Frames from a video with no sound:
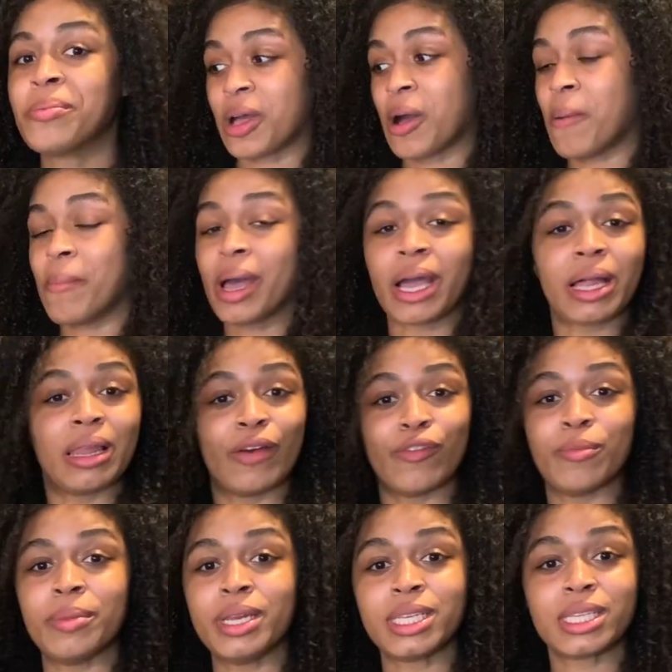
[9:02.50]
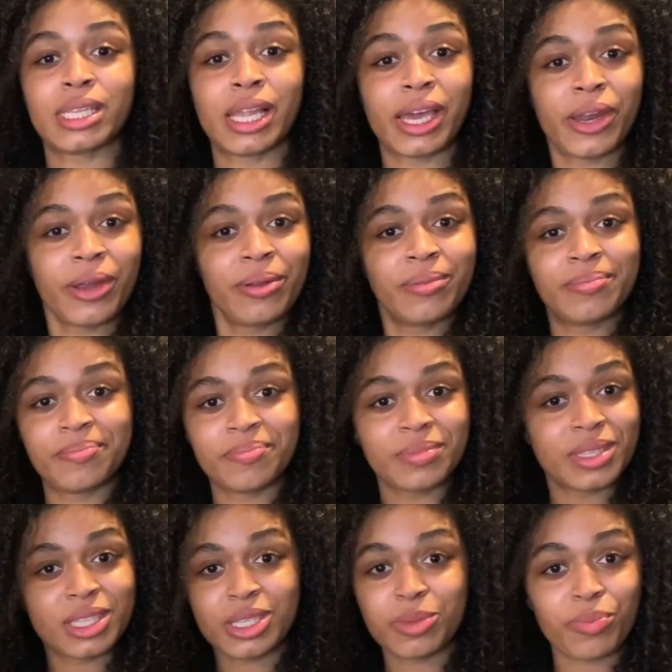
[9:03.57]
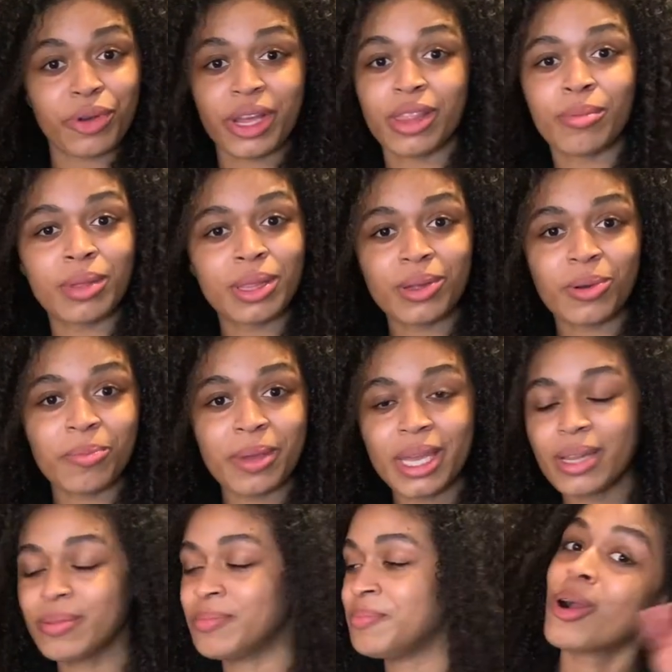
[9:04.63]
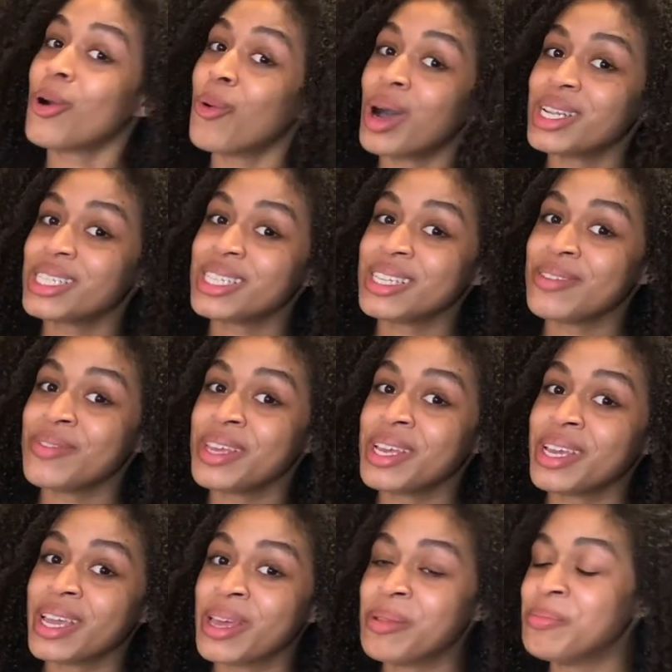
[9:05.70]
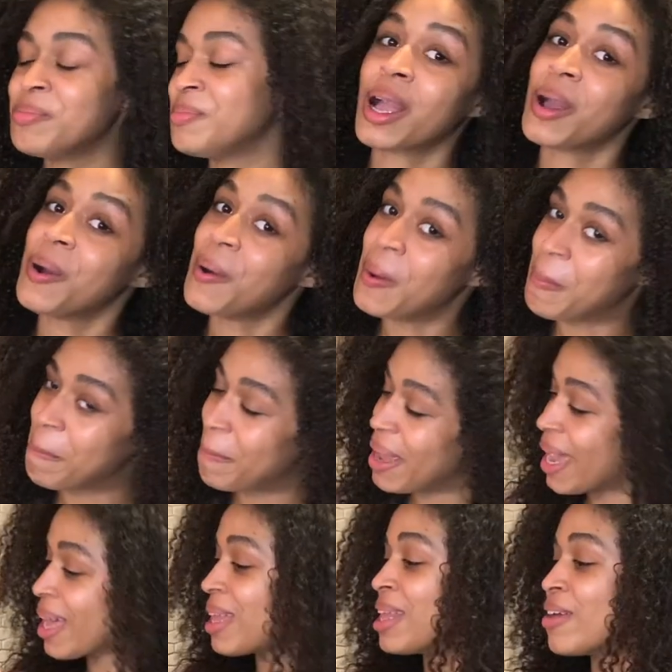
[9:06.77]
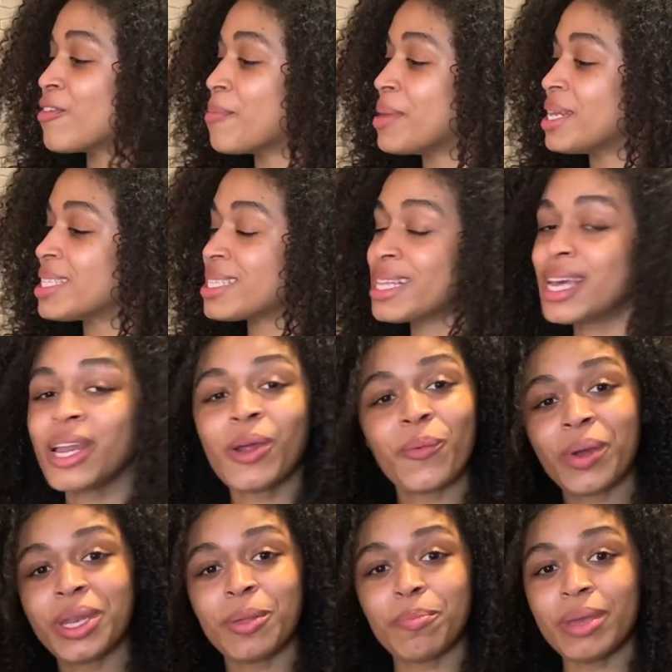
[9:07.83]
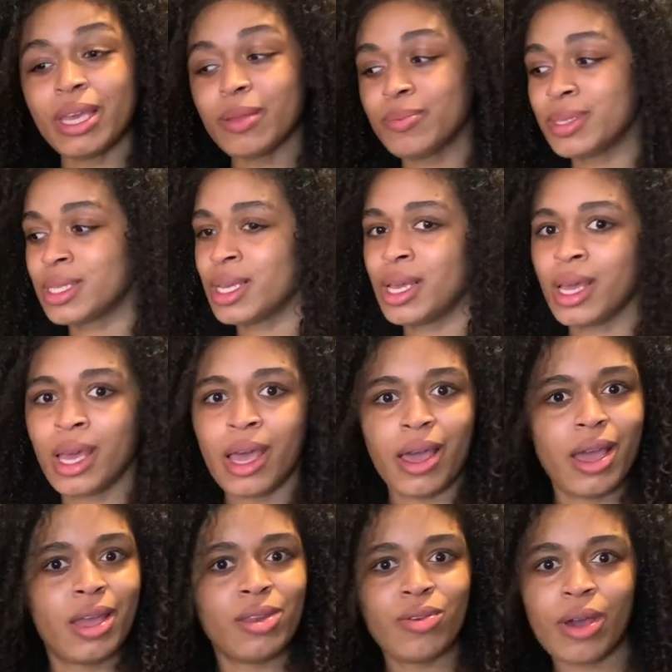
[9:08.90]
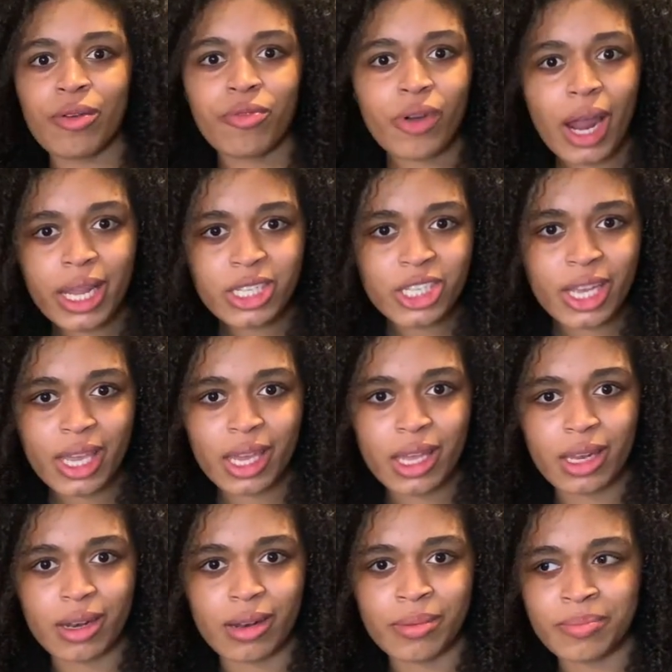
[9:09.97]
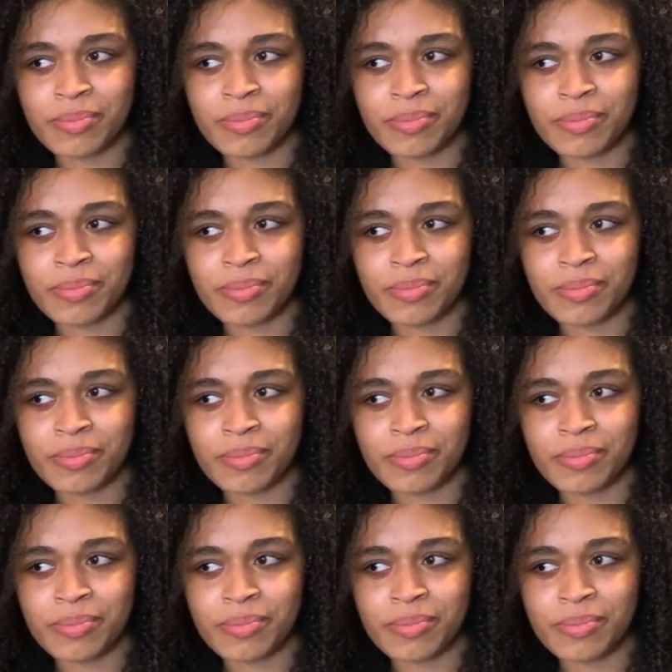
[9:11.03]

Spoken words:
come back 11 minutes later, spray them a little bit, go watch TV again, come back 11 minutes later when it beeps, and you have fried chicken.